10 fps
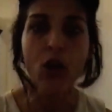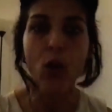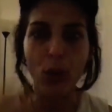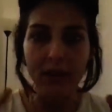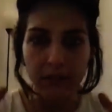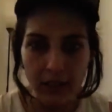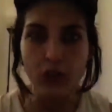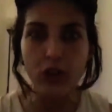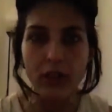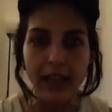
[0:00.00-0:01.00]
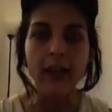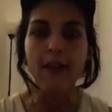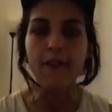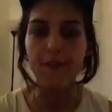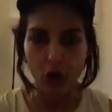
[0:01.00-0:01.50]
we've literally
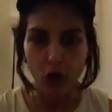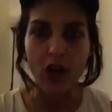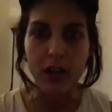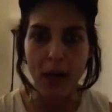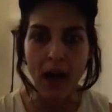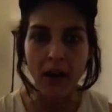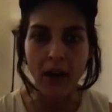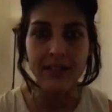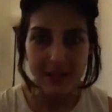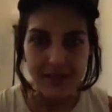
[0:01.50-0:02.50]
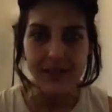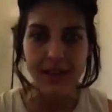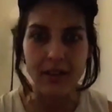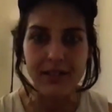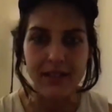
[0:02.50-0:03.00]
forgotten about. It's
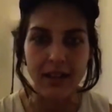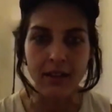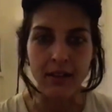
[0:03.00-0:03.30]
disgusting.